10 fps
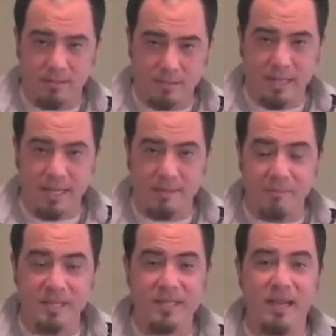it
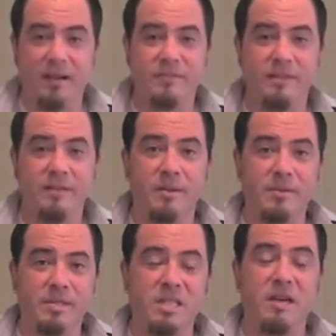can be tough. It
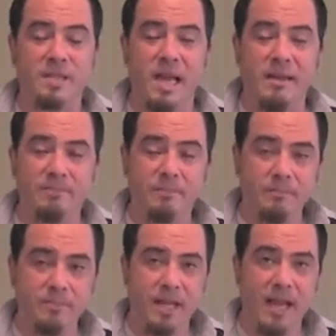was a tough day.
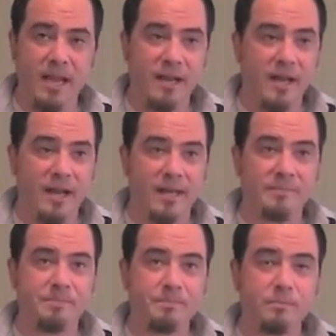
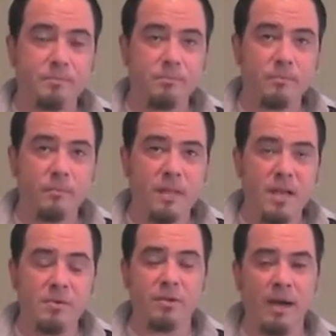And it
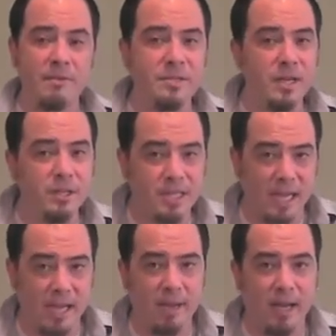was around dinner
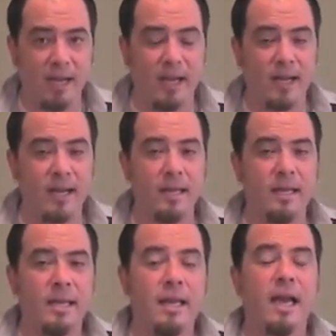time.
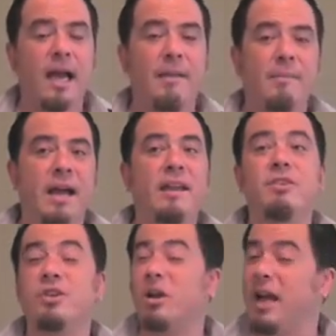I'm not
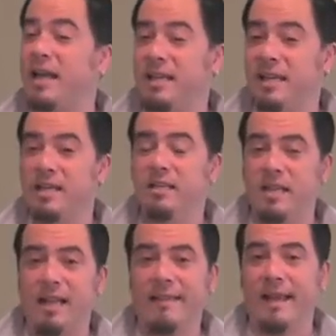even sure I had eaten
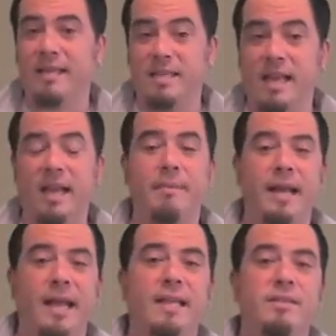yet that day. I
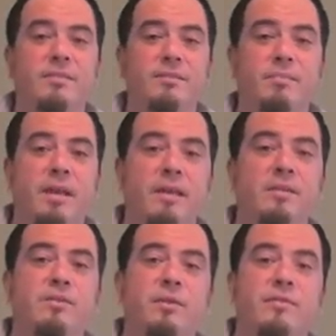mean, I had been
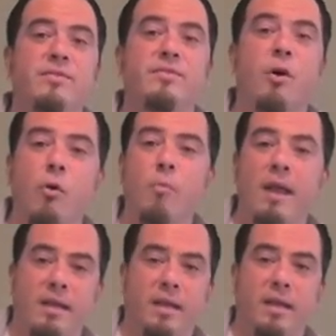in sort of so
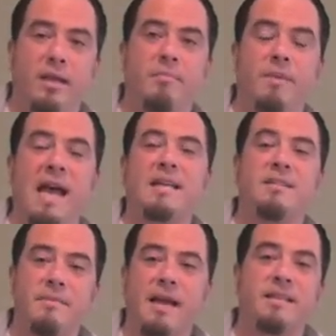many
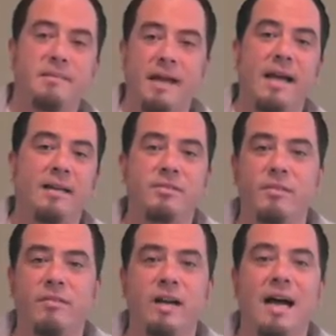back-to-back
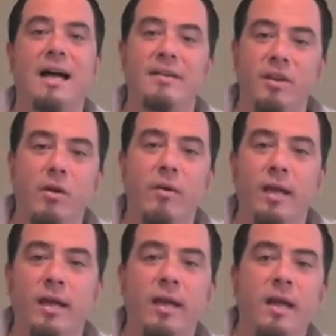sort of
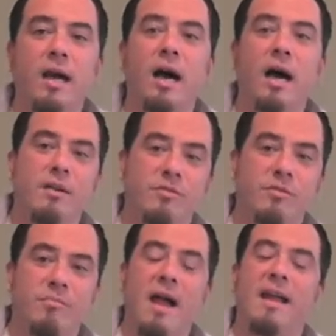ongoing
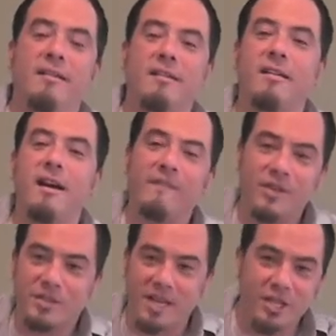dramatic
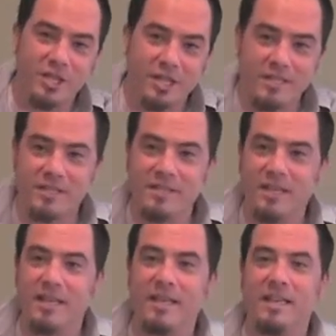conversations
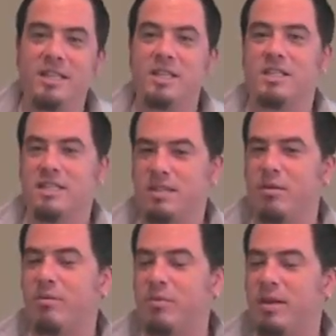and just
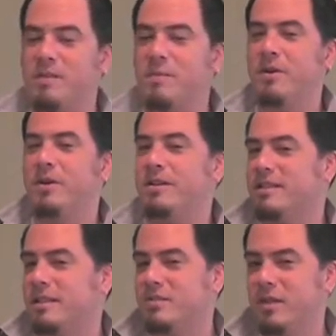
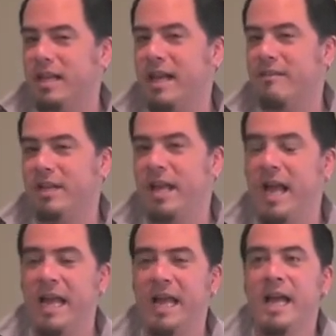experiencing this really heavy
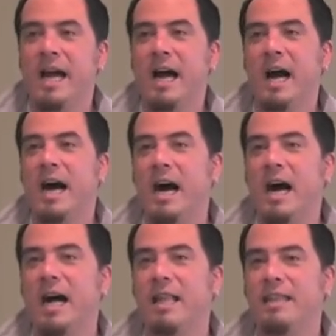day
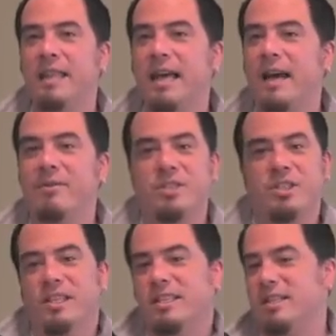that I was
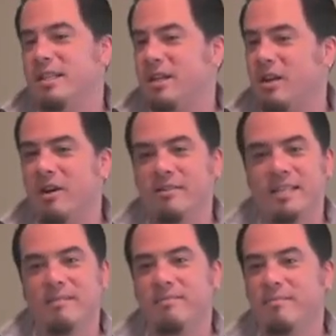just,
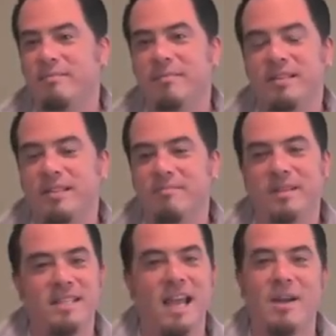
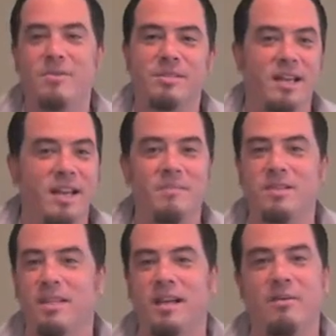my tank was on
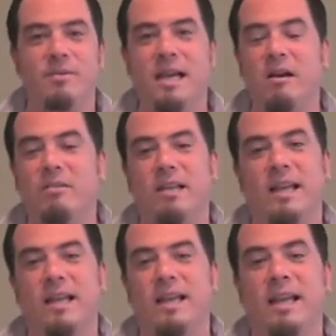empty. I was out
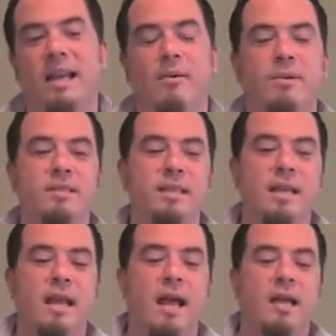and I was
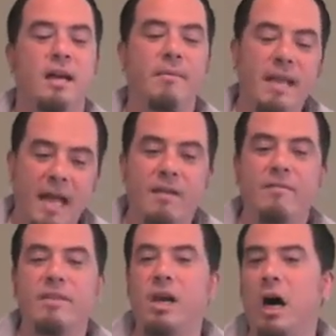coming out
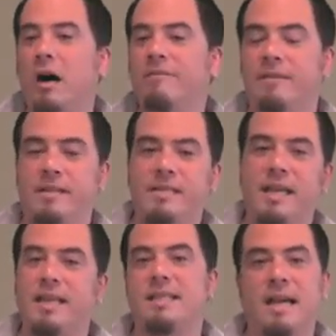of the office,
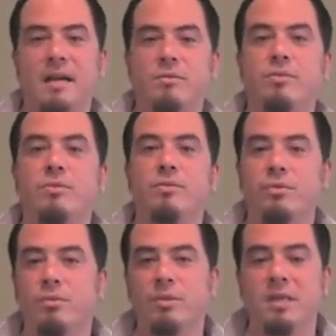headed down
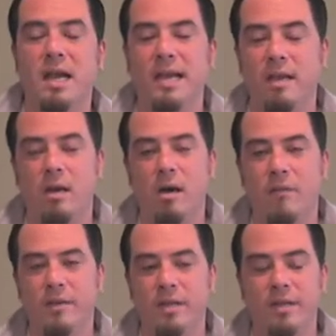to the dining
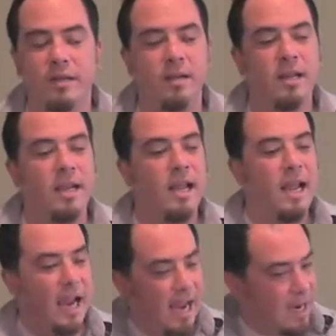hall for dinner,
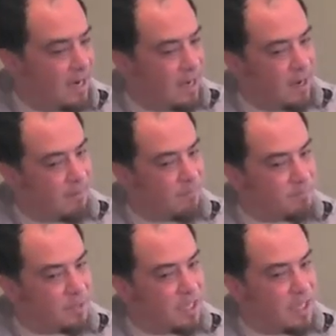
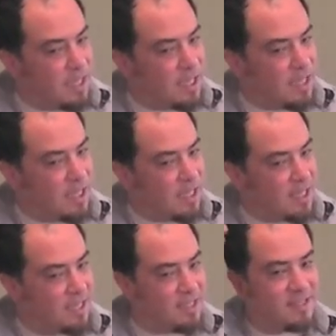and
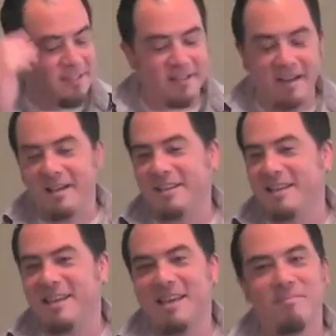this
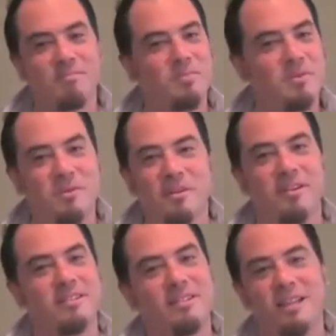
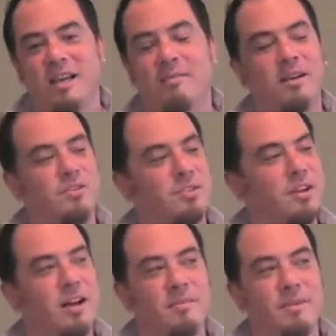poor camp counselor
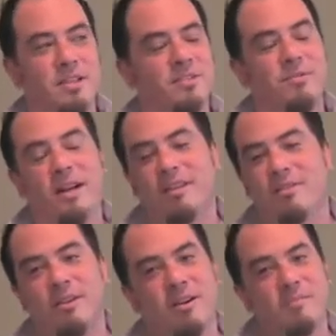caught me just right at the
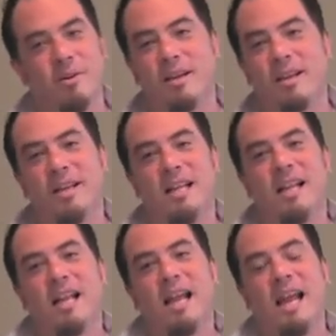wrong moment.
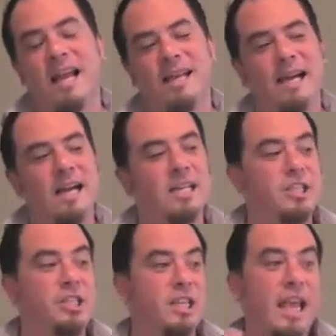And
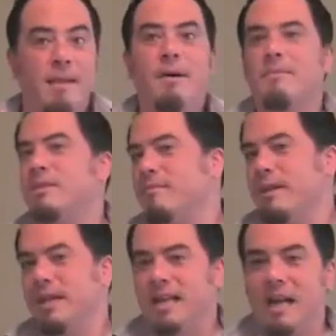she came up to
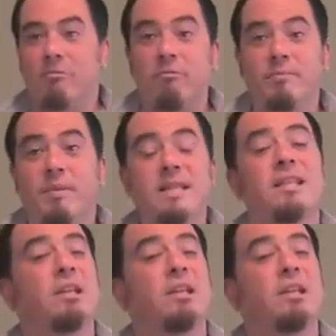me and got basically